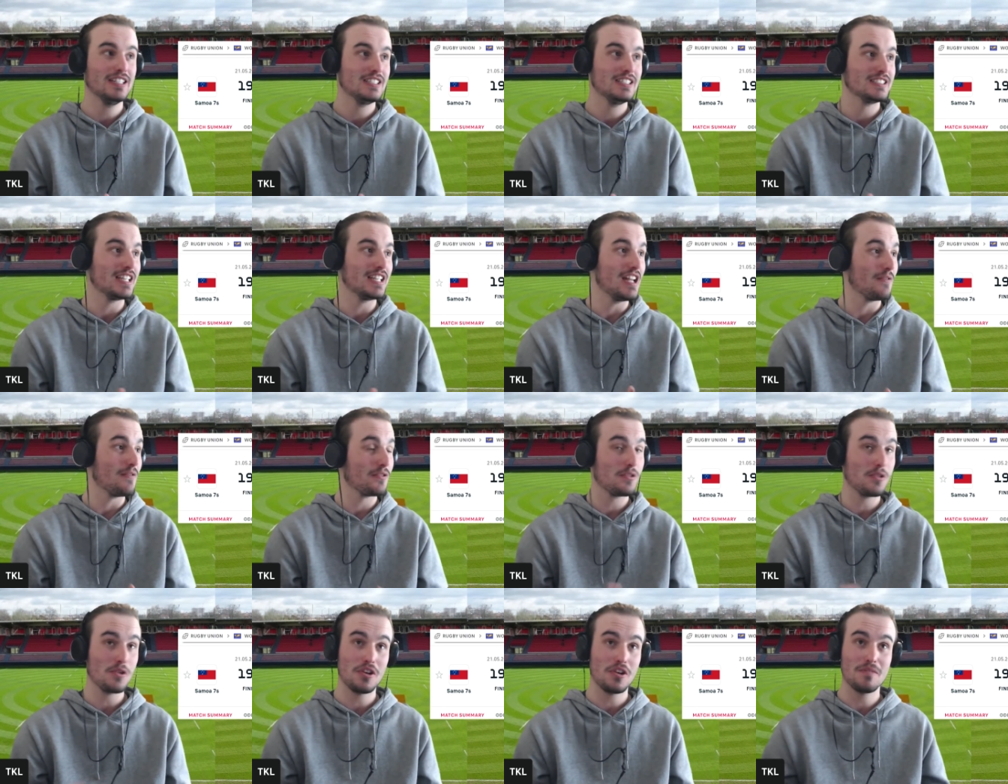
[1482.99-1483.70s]
So if
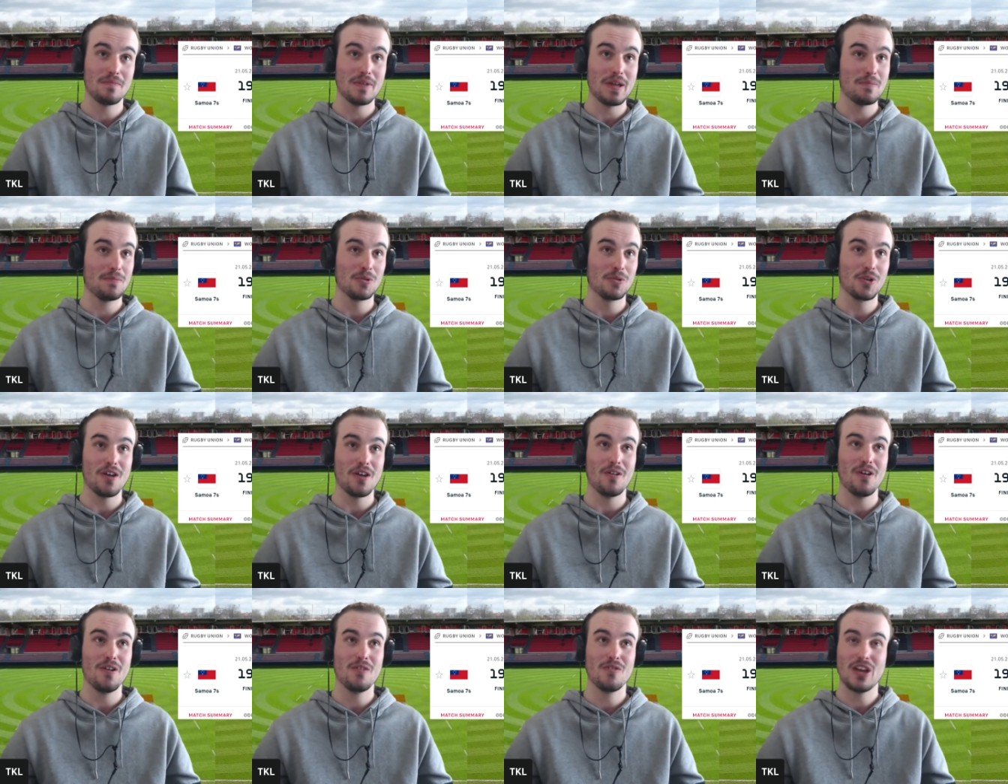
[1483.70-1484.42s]
30 people
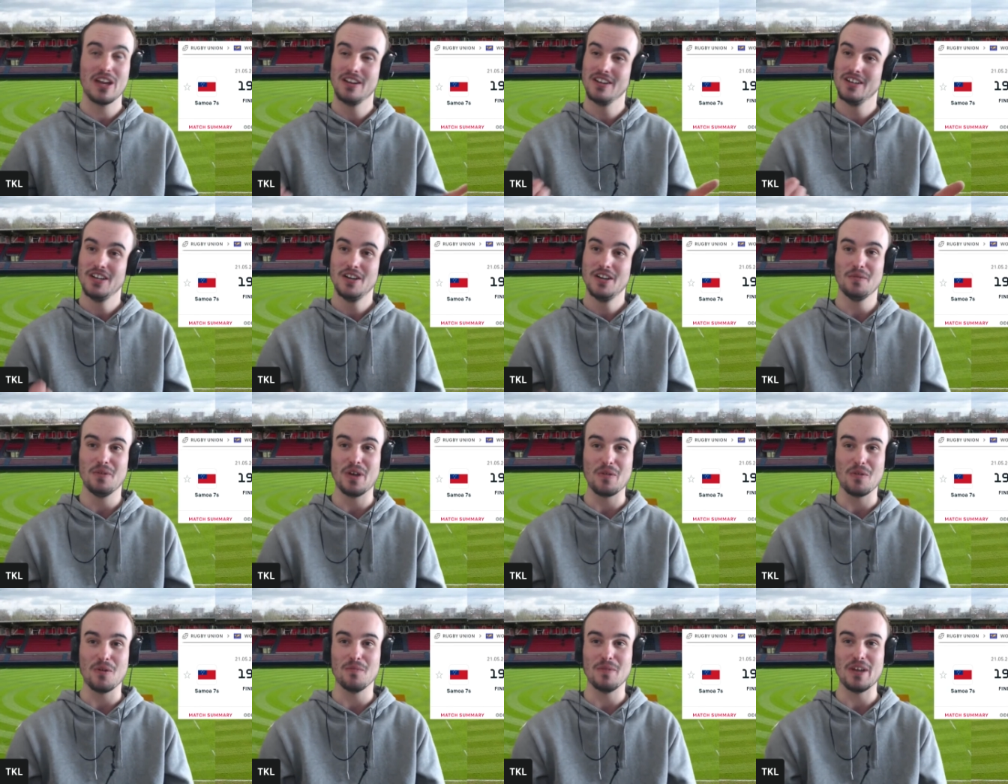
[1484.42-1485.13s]
go over,
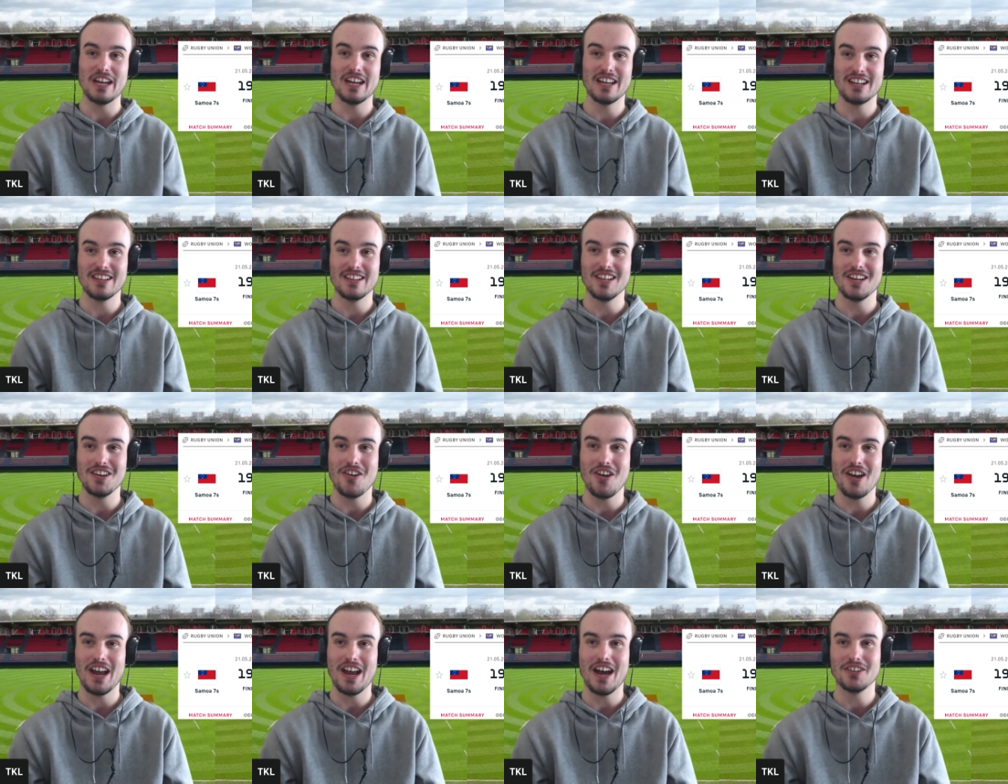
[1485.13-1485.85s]
we will be hitting the
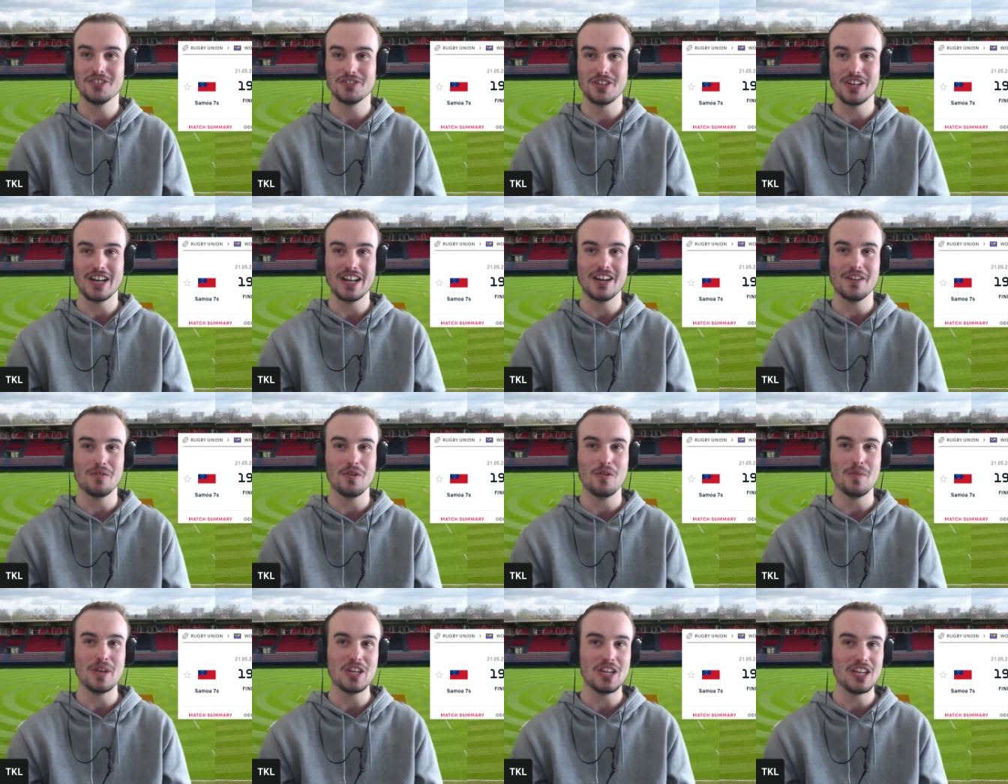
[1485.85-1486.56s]
900, and it
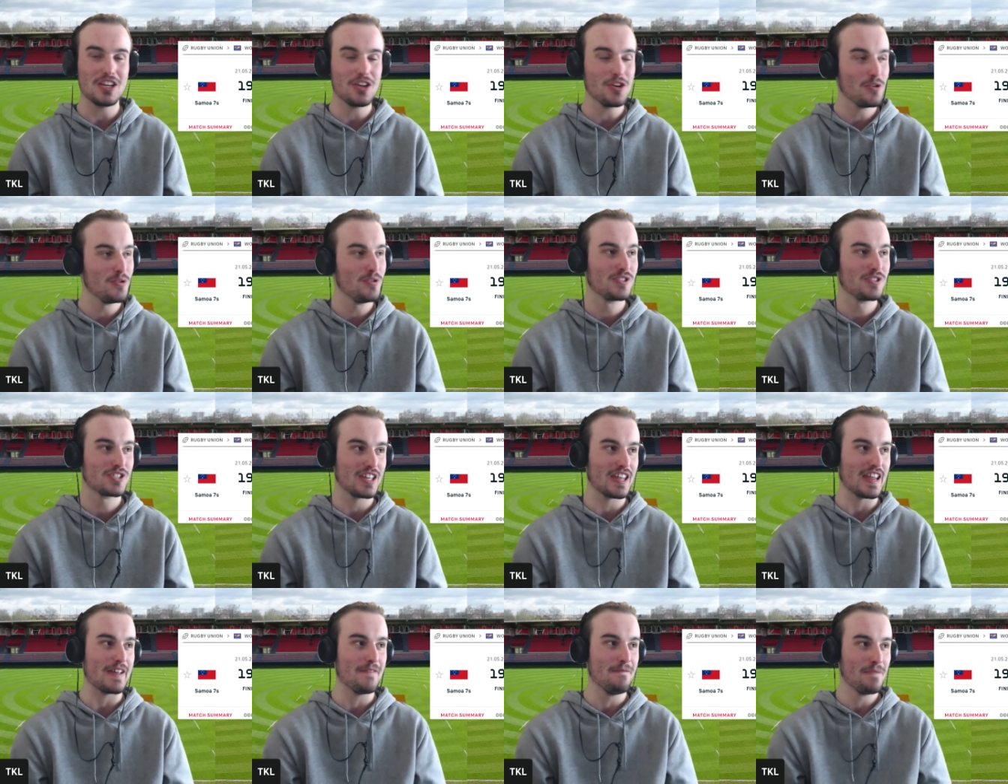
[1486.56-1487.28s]
will be
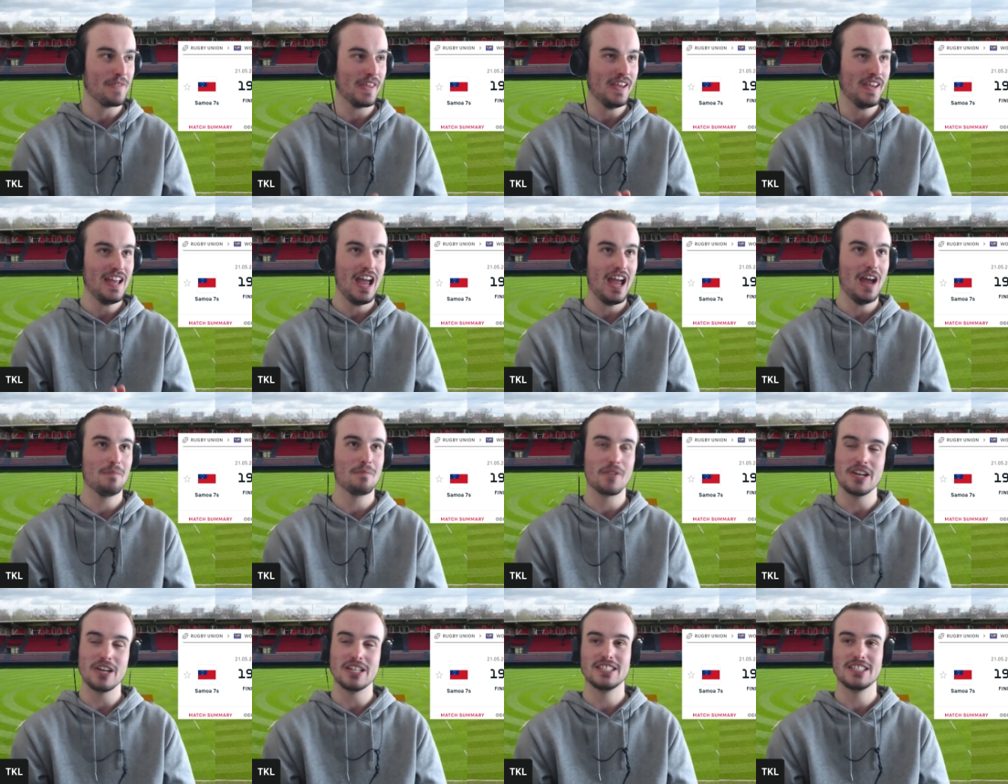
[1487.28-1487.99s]
hugely
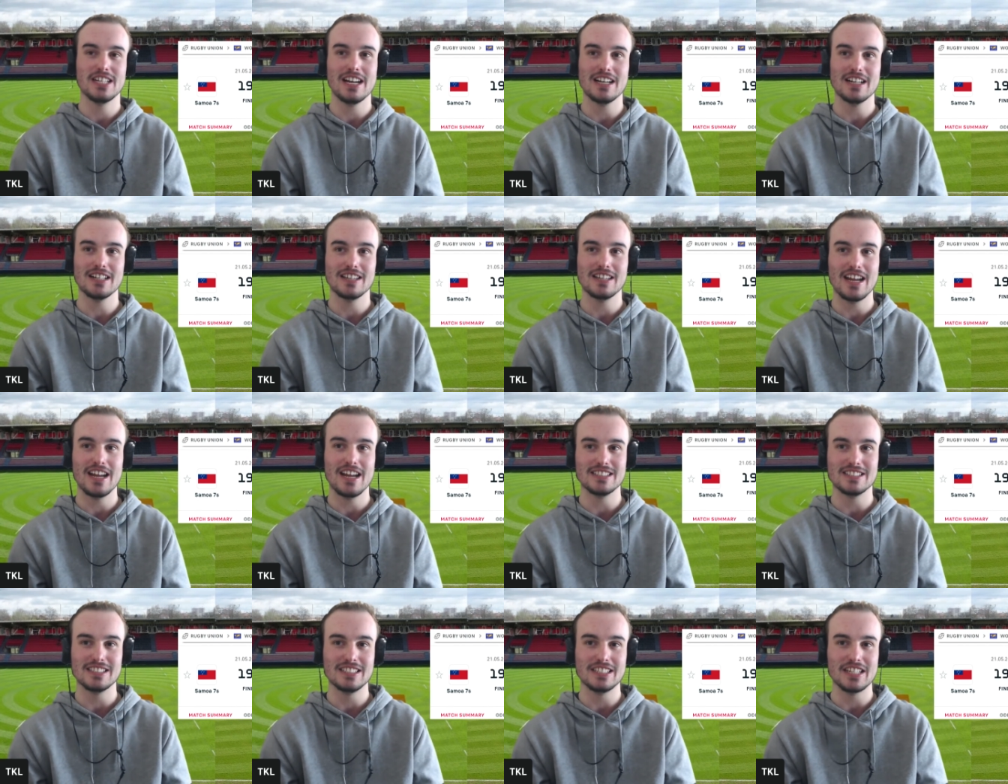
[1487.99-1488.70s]
appreciated,
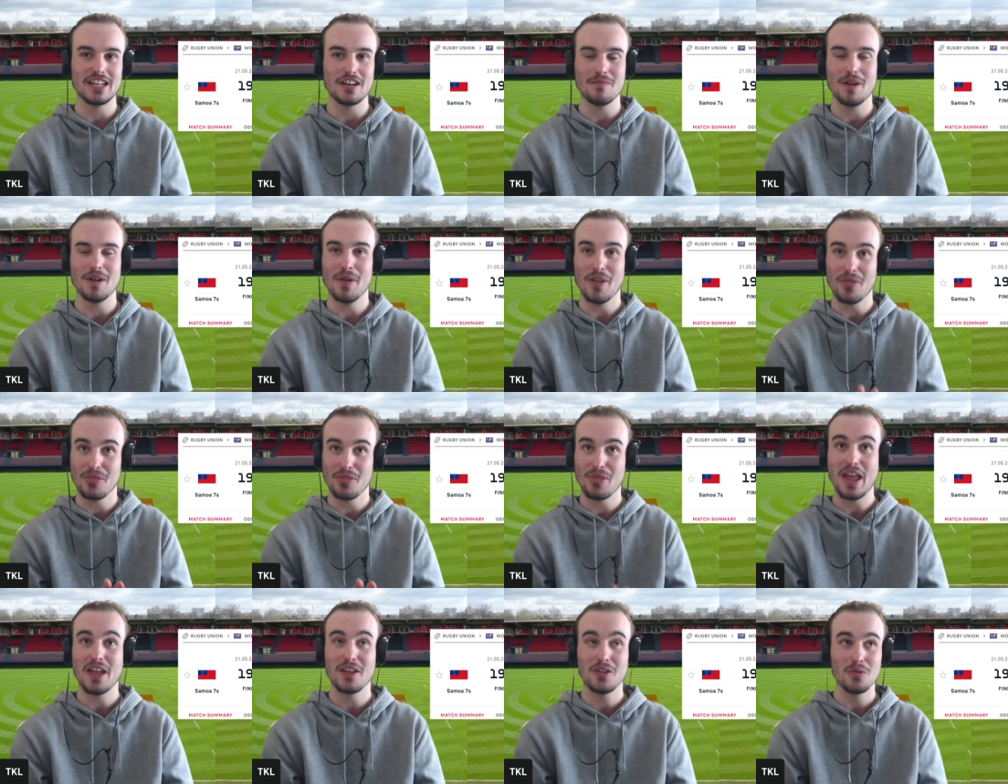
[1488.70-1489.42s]
ladies and gentlemen. But
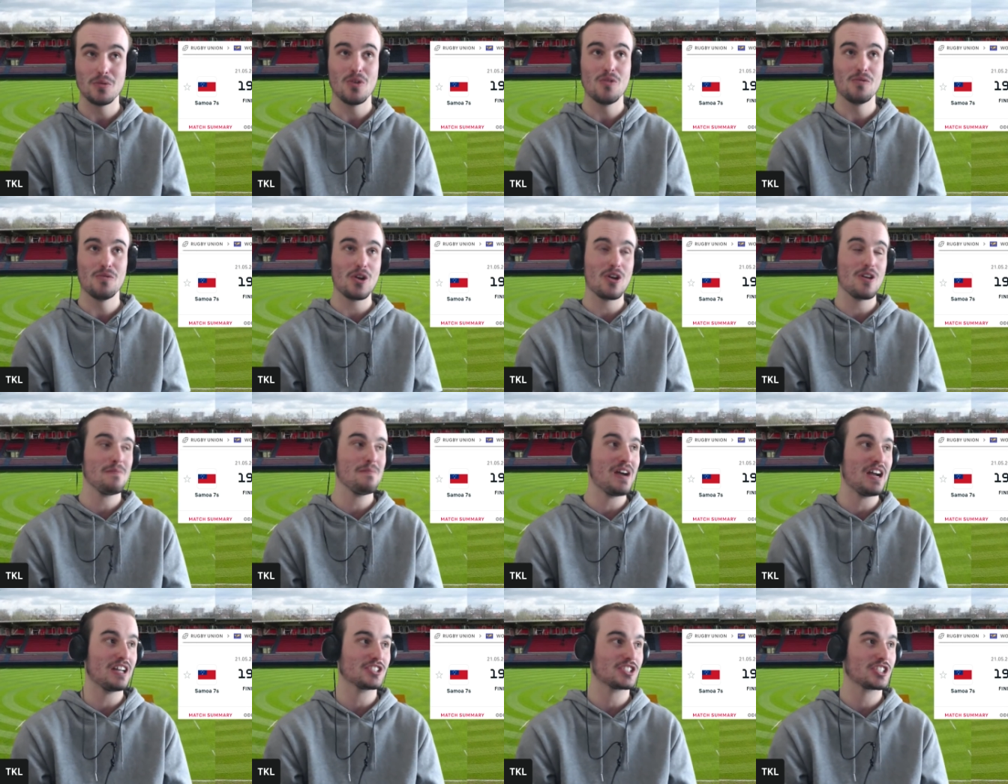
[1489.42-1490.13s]
thank you all very
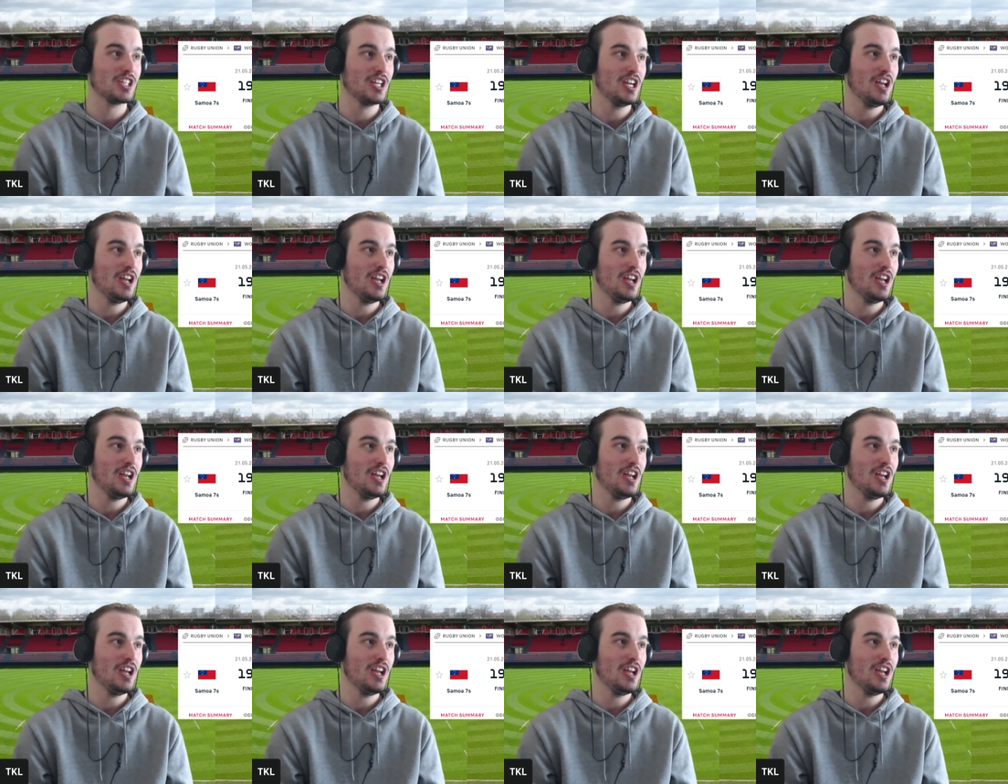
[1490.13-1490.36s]
much